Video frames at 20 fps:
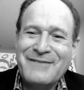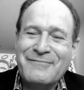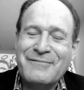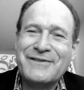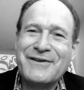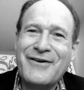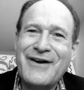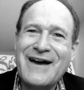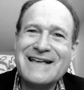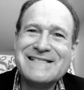
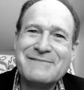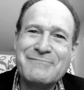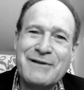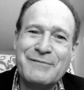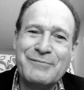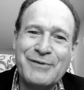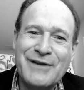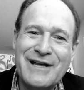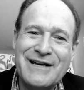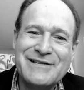But they're asking
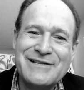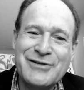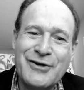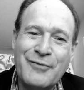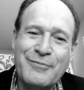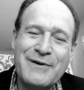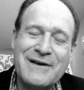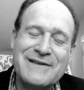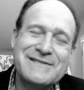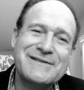me to play
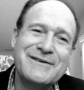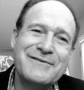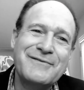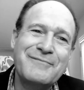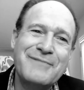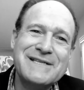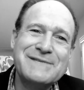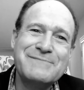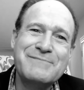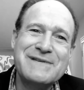Chopin. So
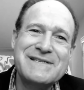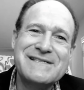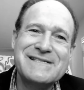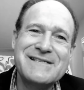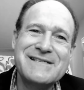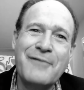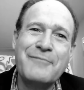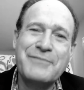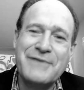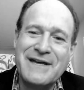there must be
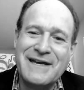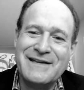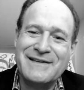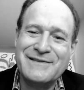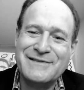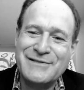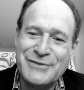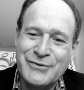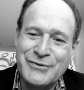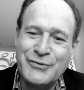something
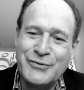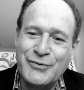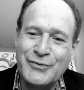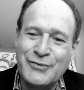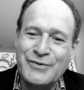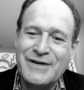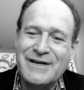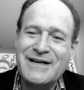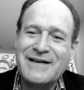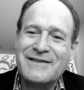
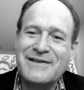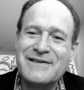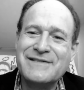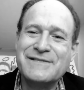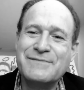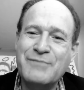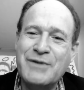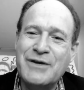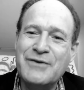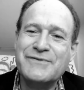to
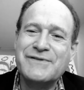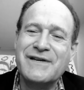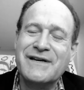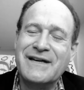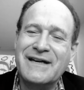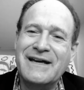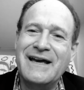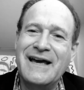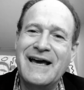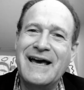this
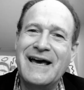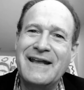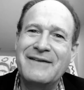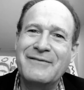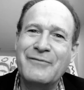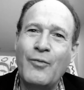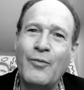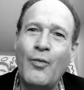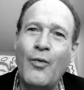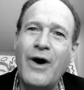music.
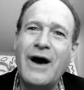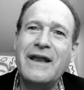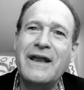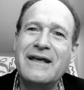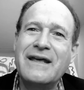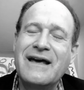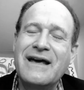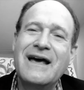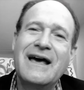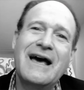And
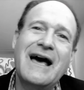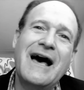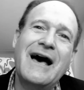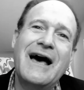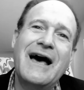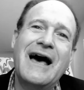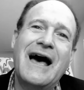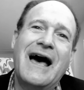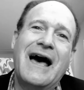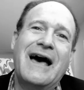
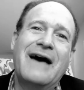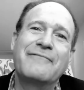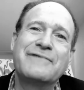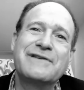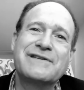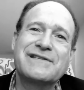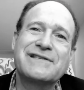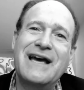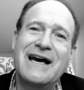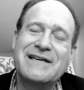
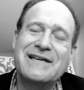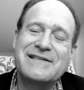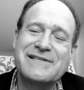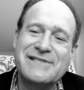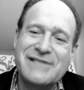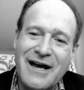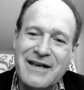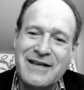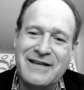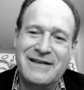obviously I
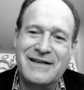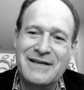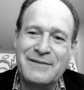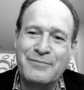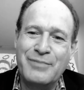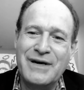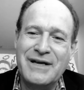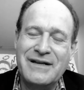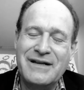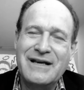studied
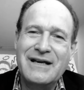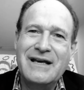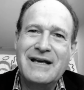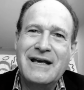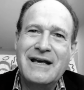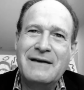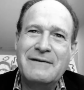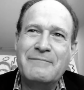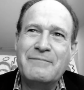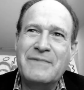it, but
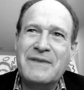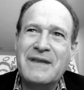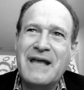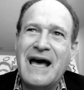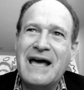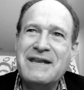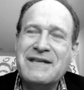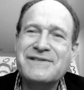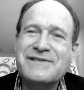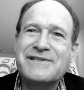
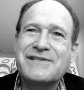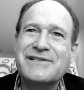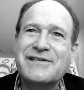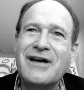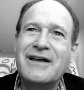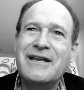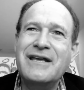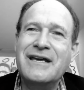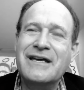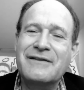I didn't
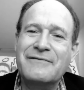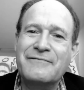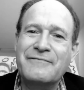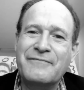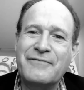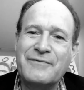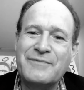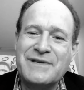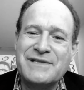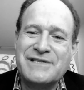study it
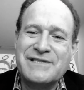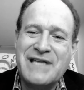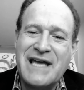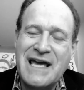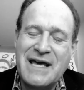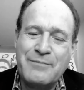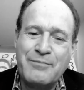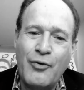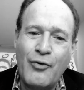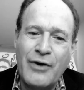from the
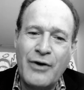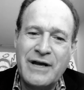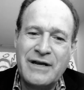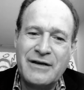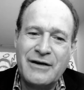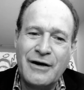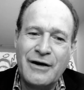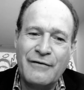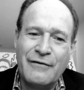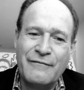
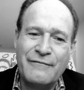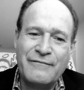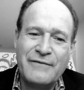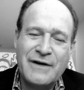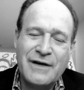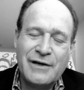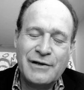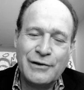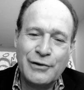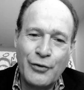standpoint of
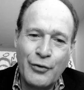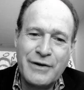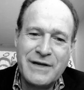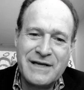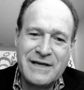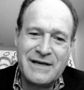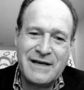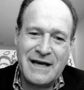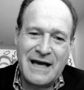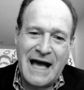
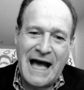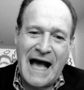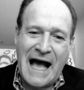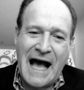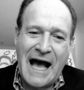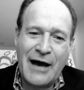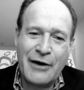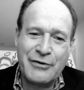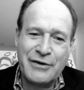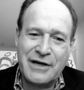learning
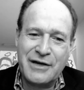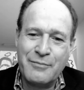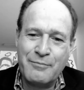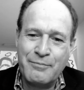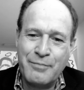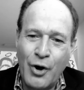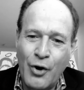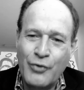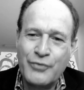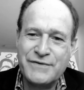how to
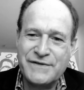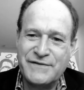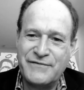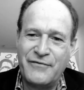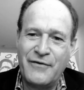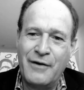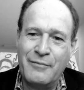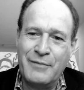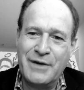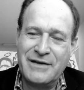compose
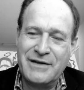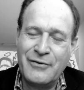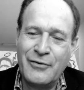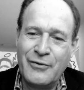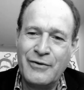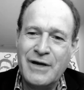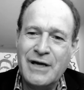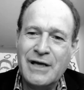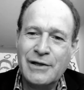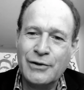from it
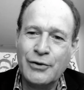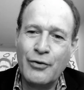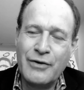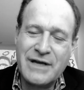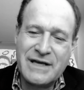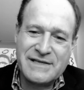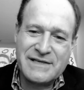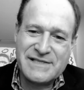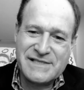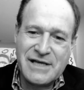or
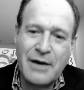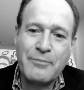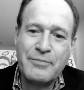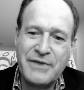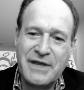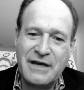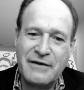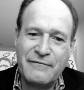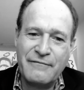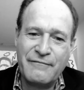learning
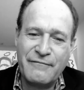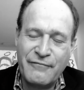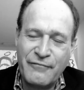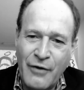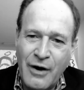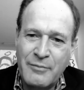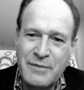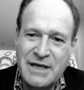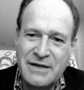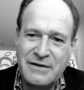something
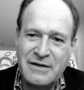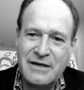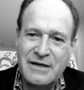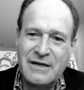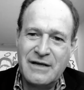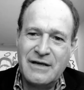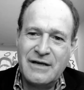from it